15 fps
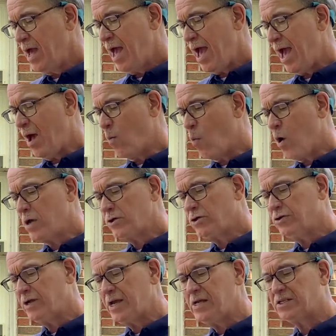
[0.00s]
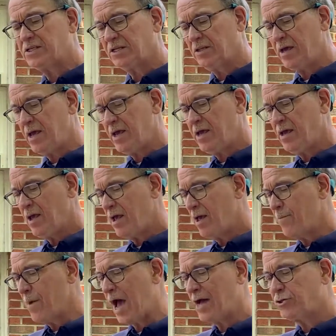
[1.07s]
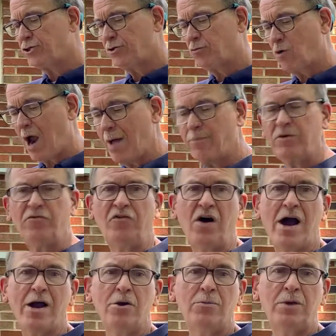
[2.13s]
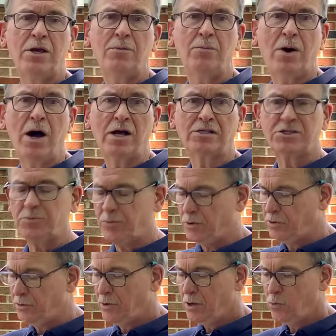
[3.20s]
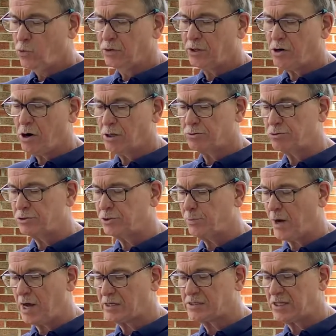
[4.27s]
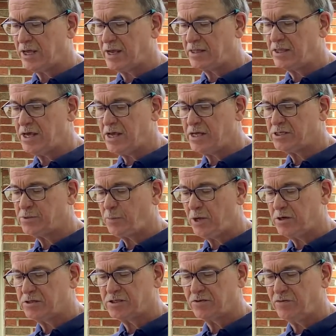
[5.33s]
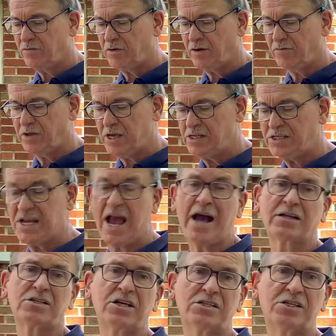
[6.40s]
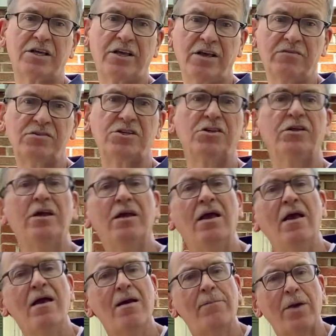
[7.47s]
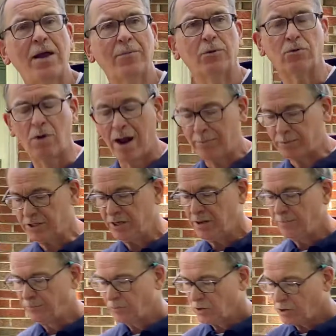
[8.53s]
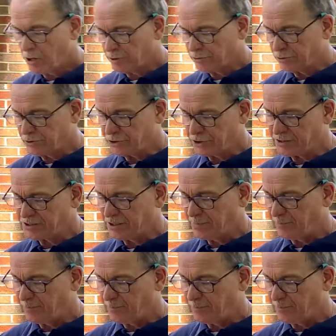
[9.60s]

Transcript: And one could easily imagine rapid fire being possible with a cartridge box like this because of the easy access it gives to the paper-wrapped cartridges.